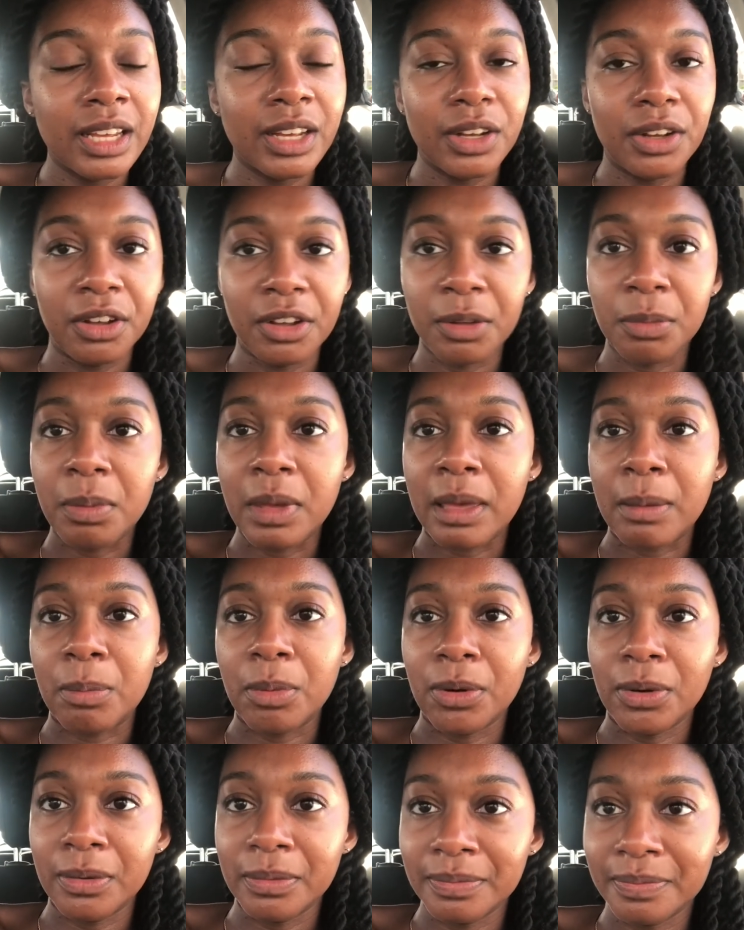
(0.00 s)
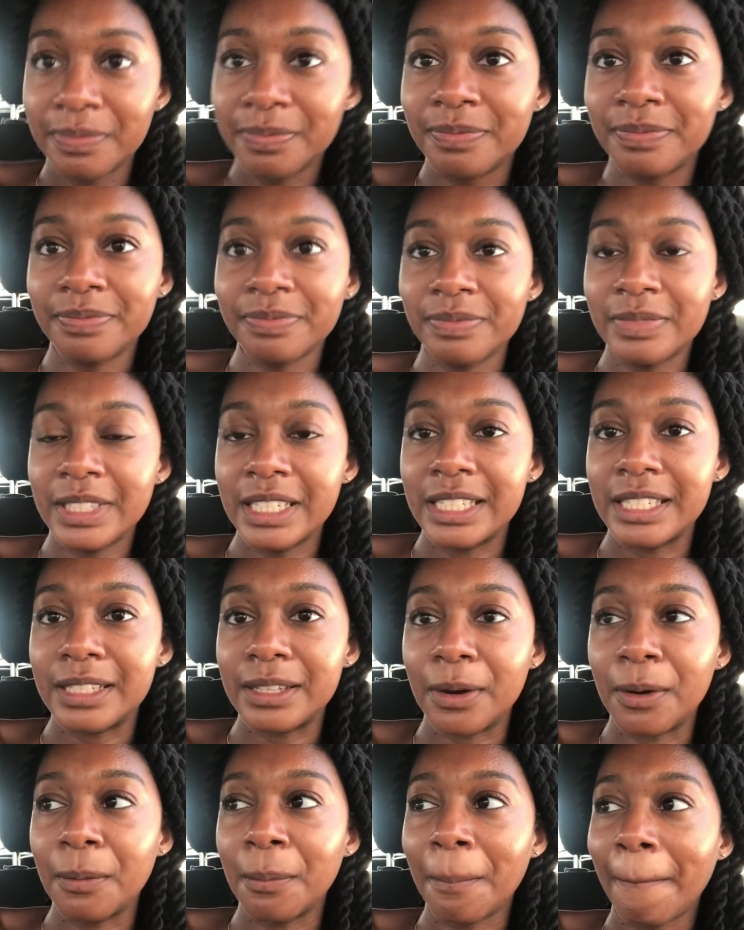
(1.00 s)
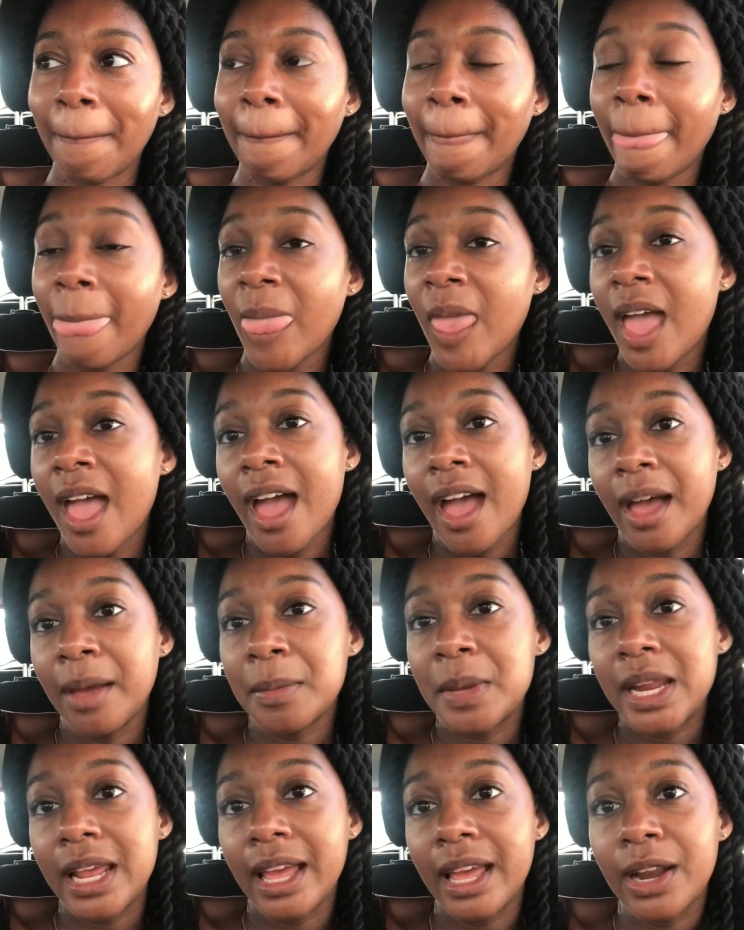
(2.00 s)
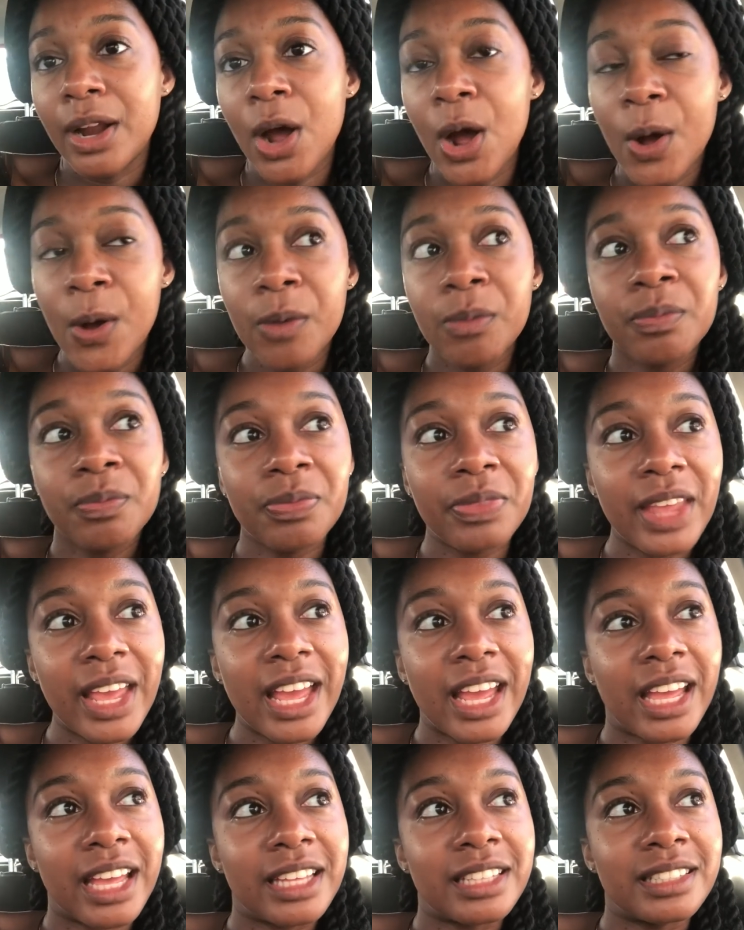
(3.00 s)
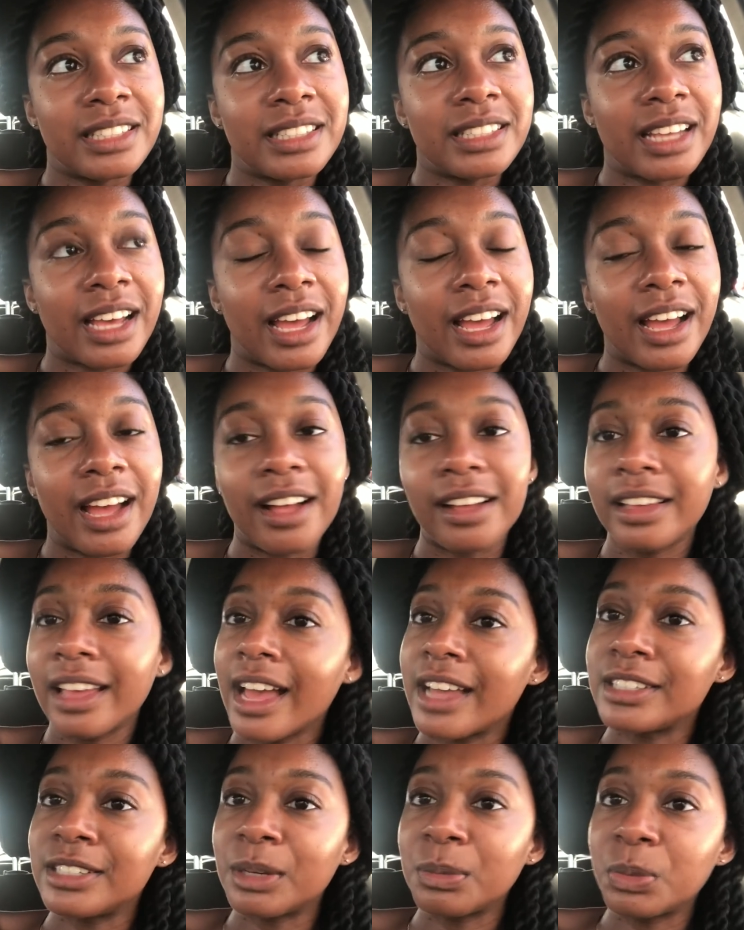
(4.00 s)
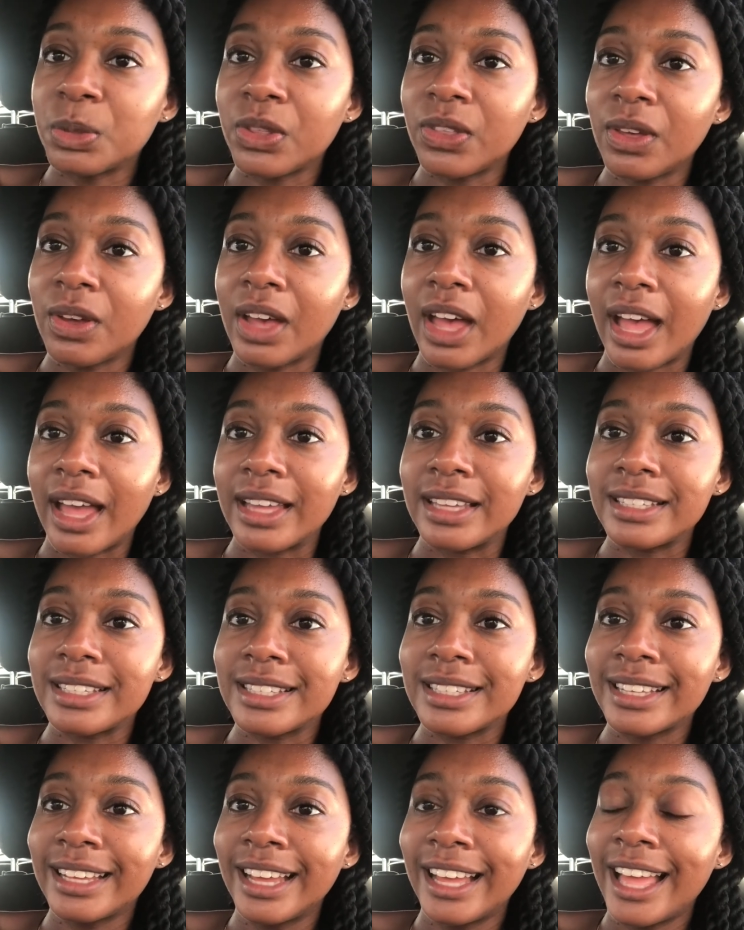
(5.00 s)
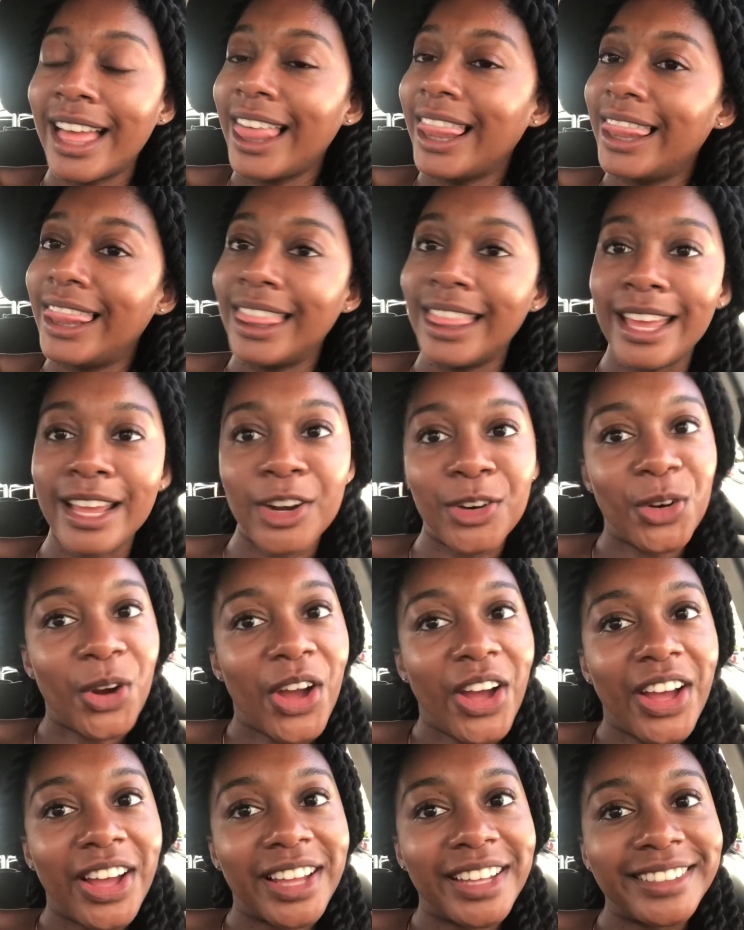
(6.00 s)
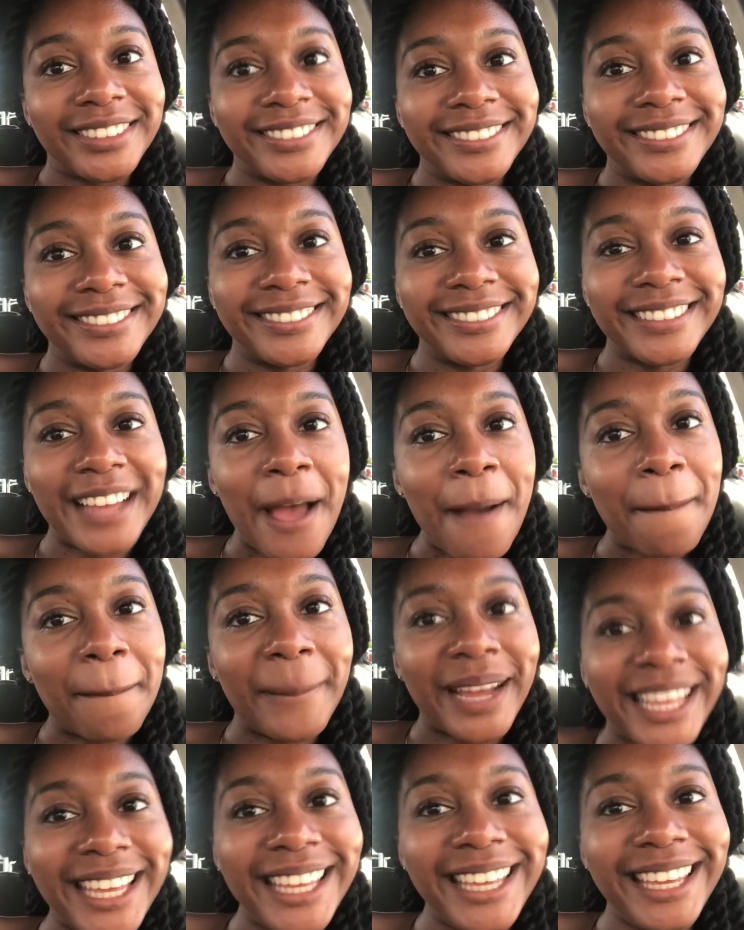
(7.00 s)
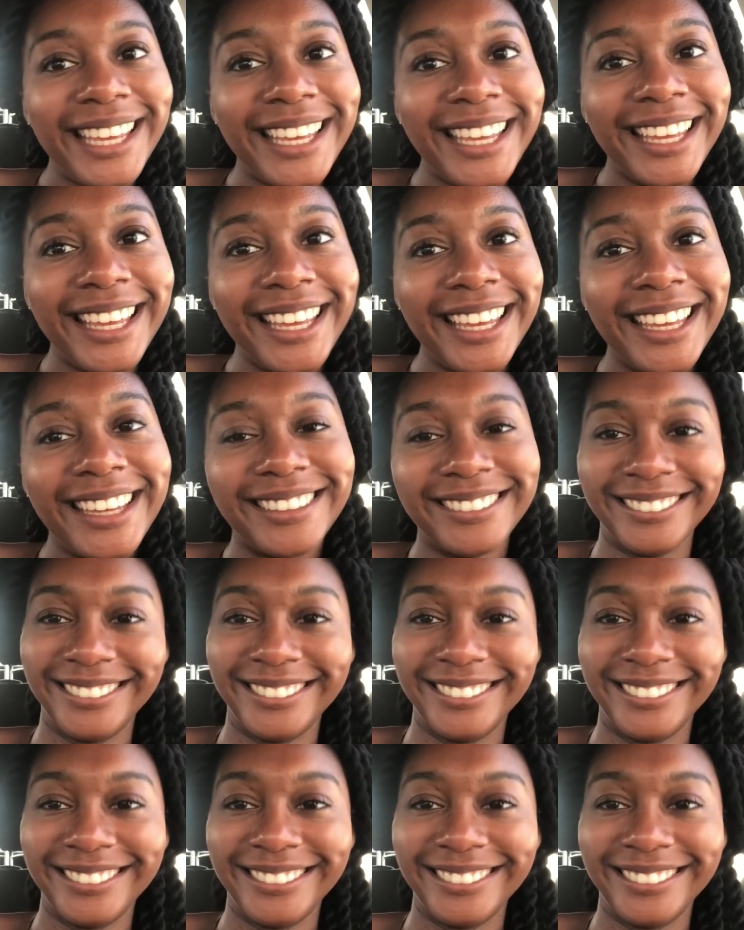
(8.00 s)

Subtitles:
Good people. So I'm gonna head home, and I'll catch up with you guys later on. Bye.